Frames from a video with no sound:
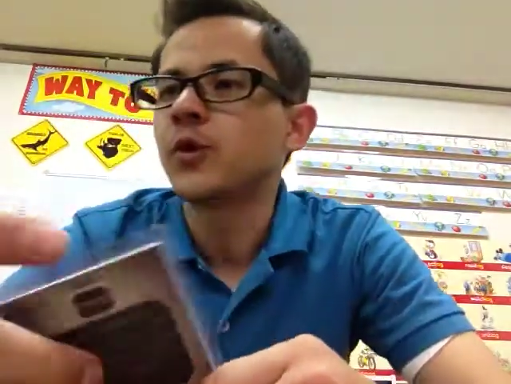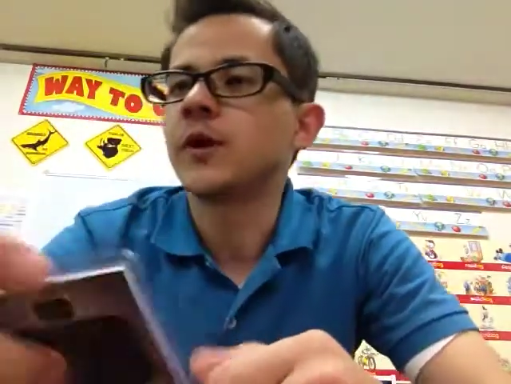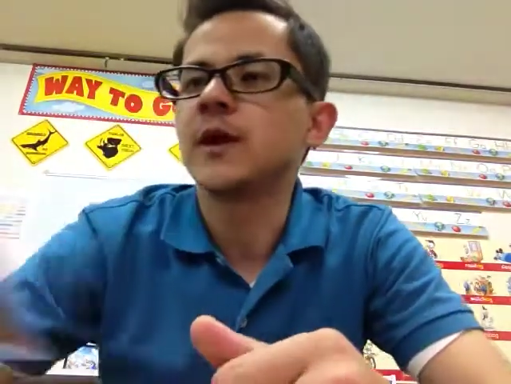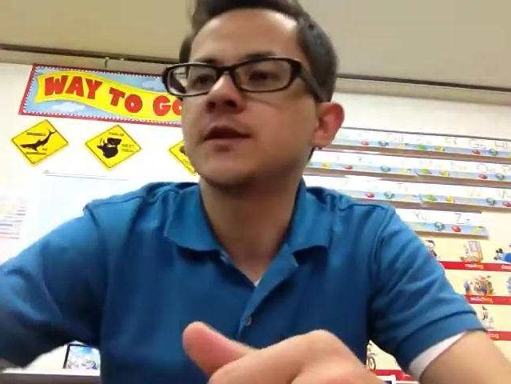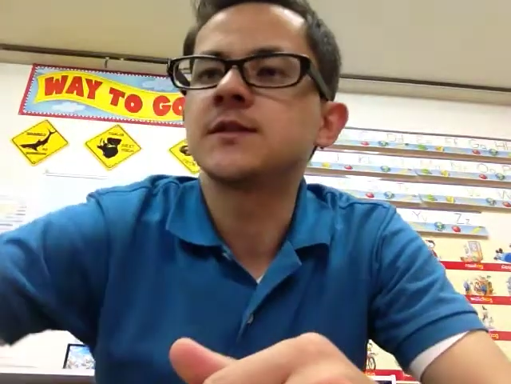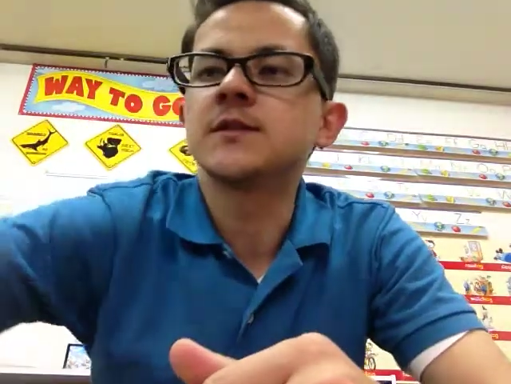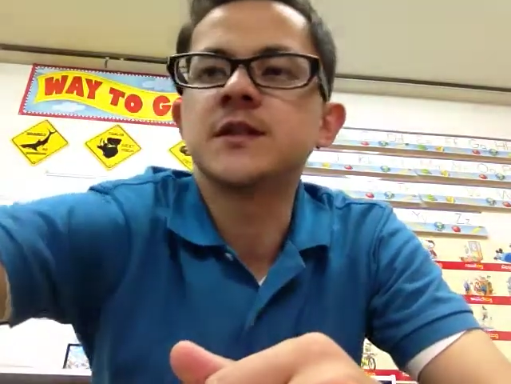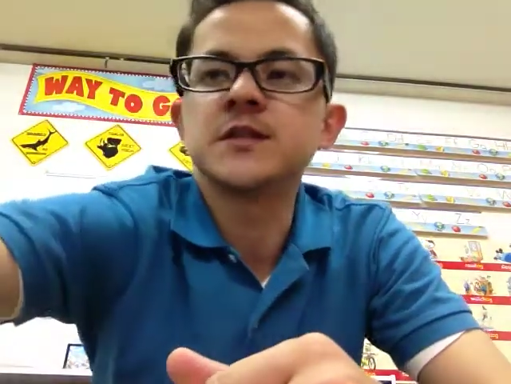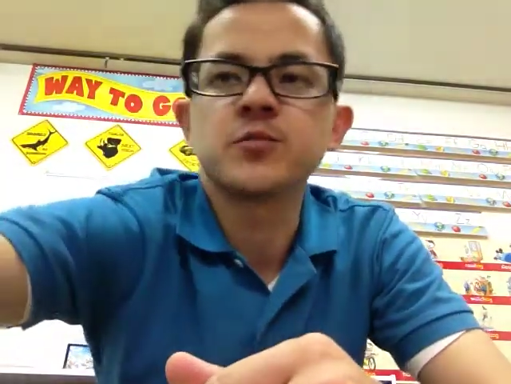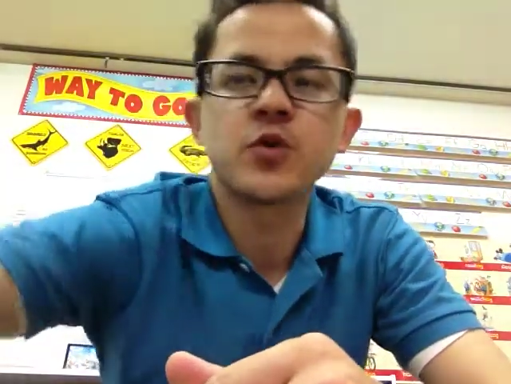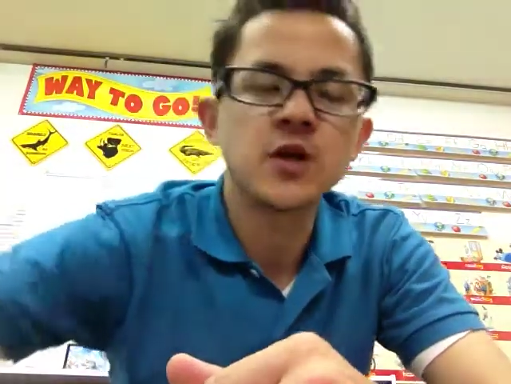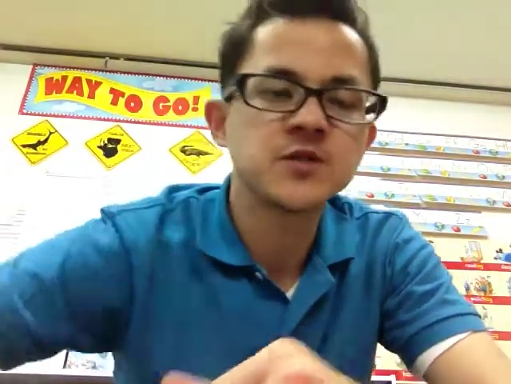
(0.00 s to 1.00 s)
Pretty nice,
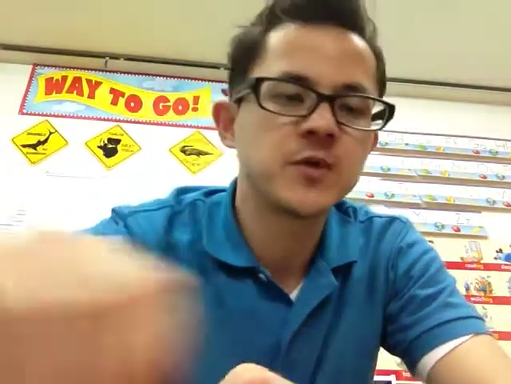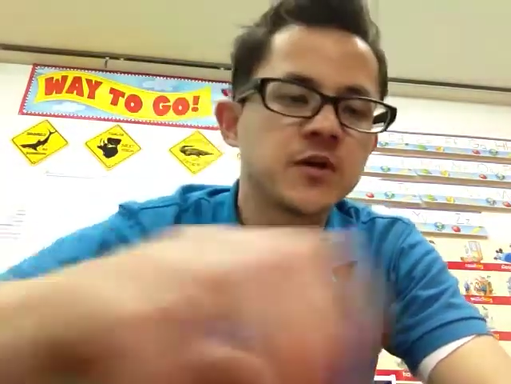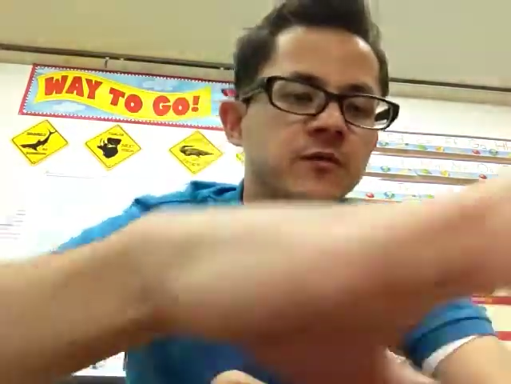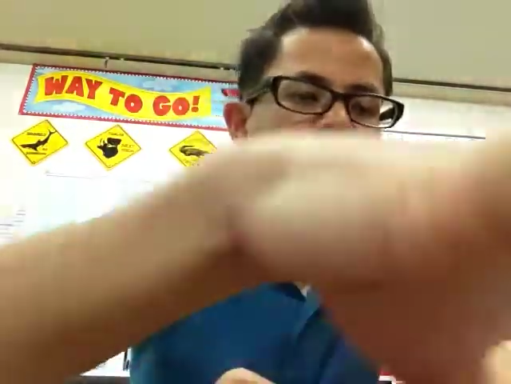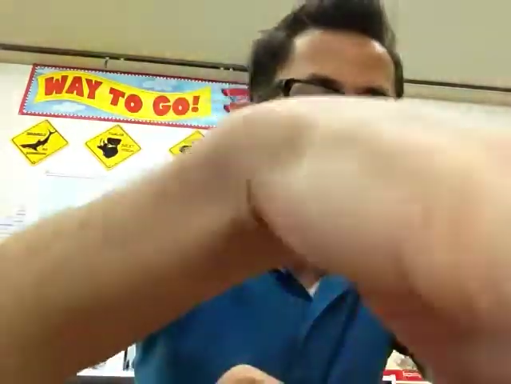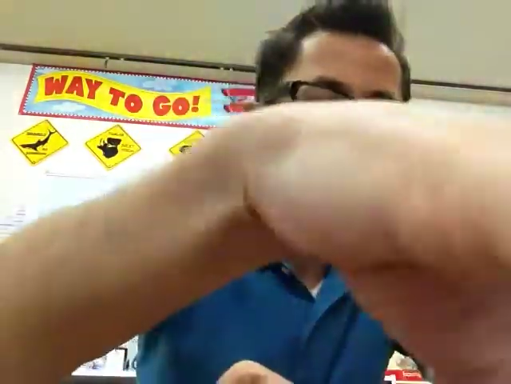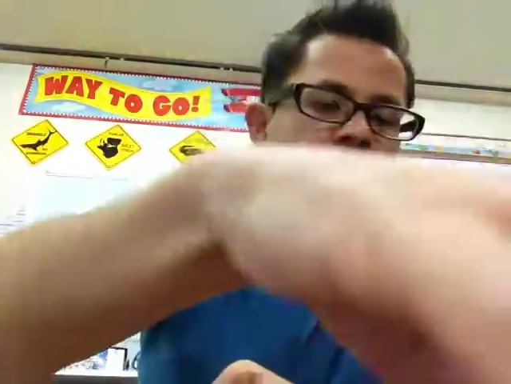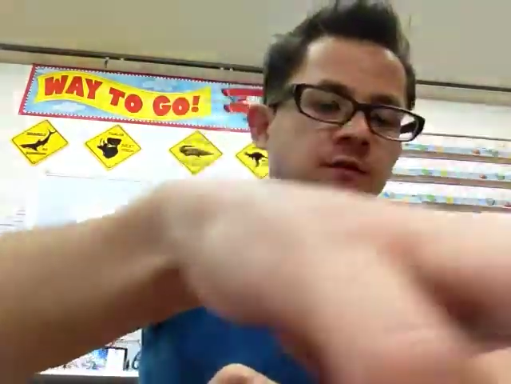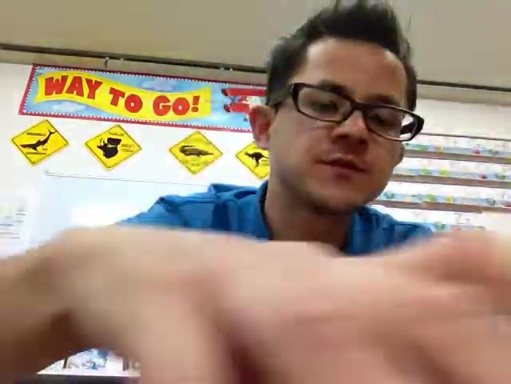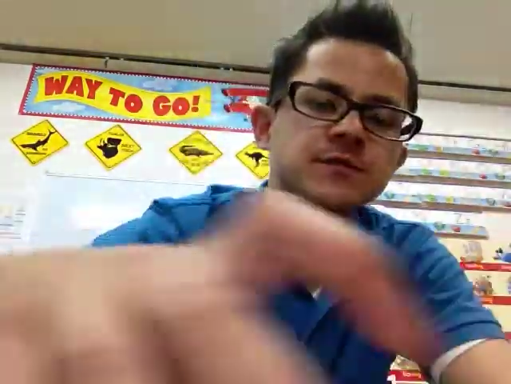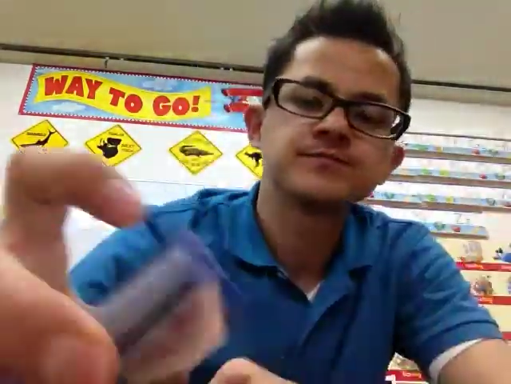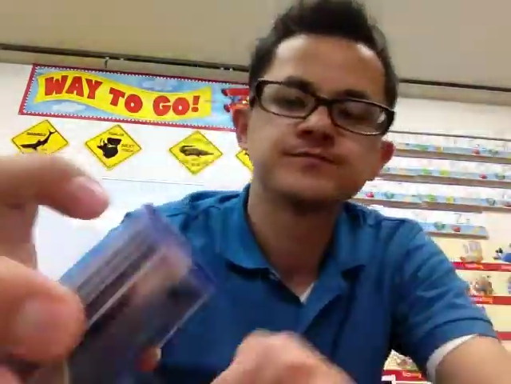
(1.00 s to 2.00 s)
decent prospect for the
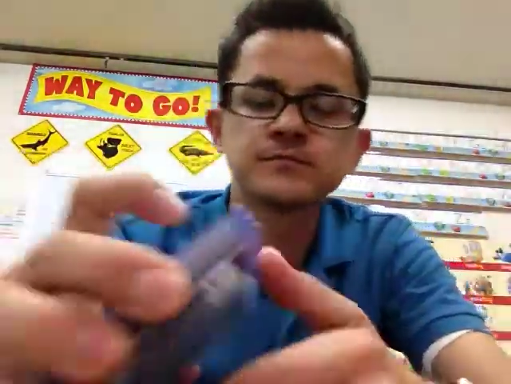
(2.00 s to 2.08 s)
Braves.